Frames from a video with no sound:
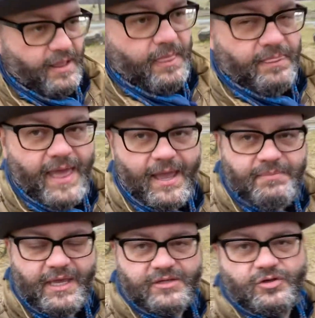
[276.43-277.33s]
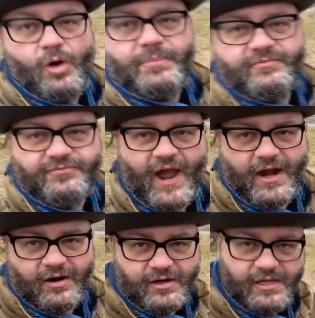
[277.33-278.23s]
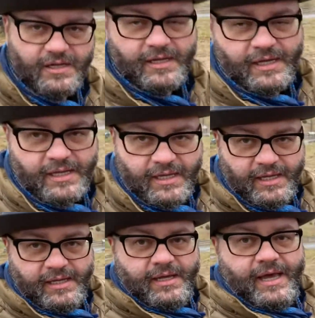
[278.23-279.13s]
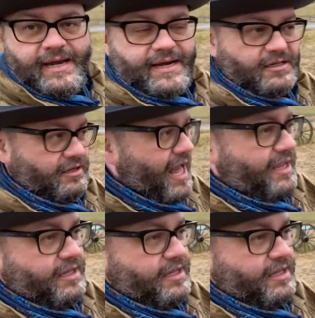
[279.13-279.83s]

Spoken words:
they begin to open fire at 8 o'clock.